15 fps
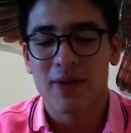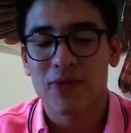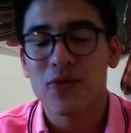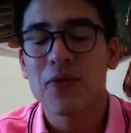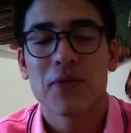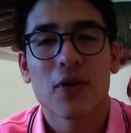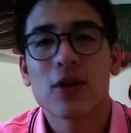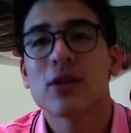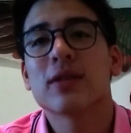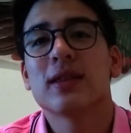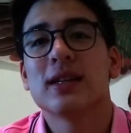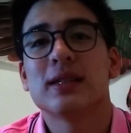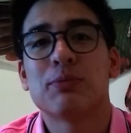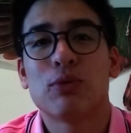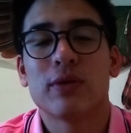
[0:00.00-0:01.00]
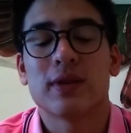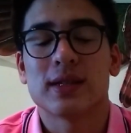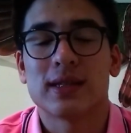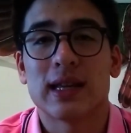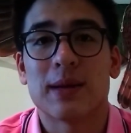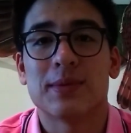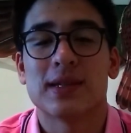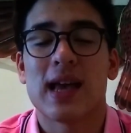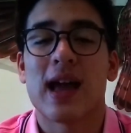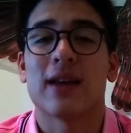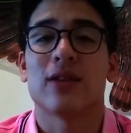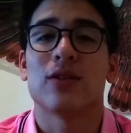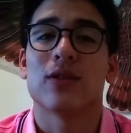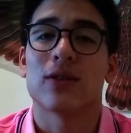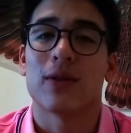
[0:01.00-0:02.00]
If you follow these previous tips
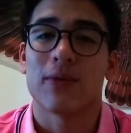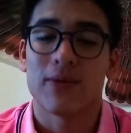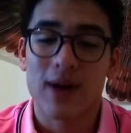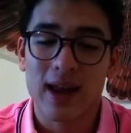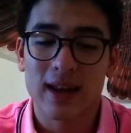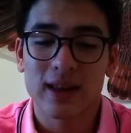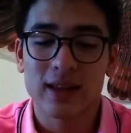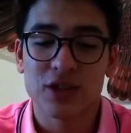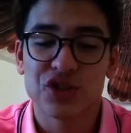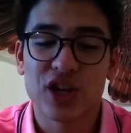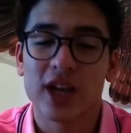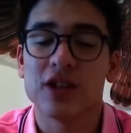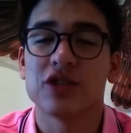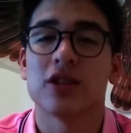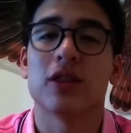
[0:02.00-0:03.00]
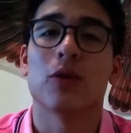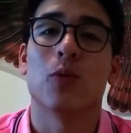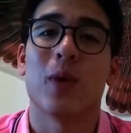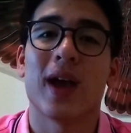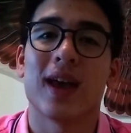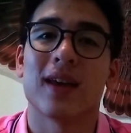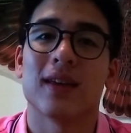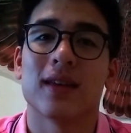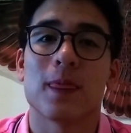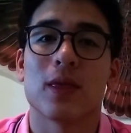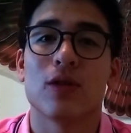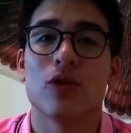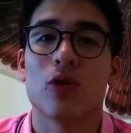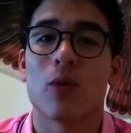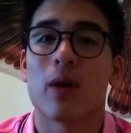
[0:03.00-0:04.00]
and you're finally changing the way
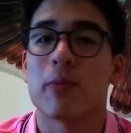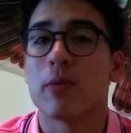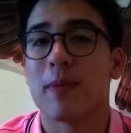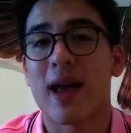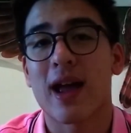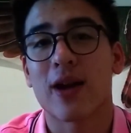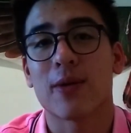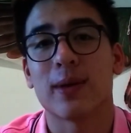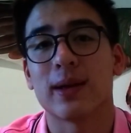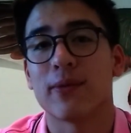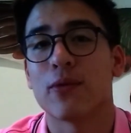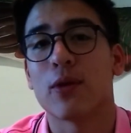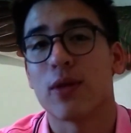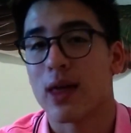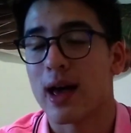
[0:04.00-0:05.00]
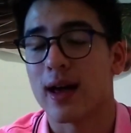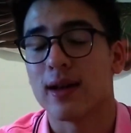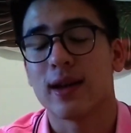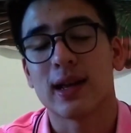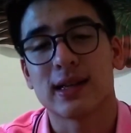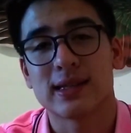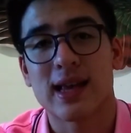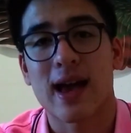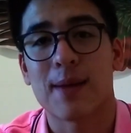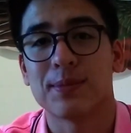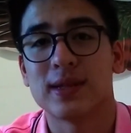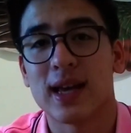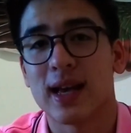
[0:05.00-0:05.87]
you are preparing for that exam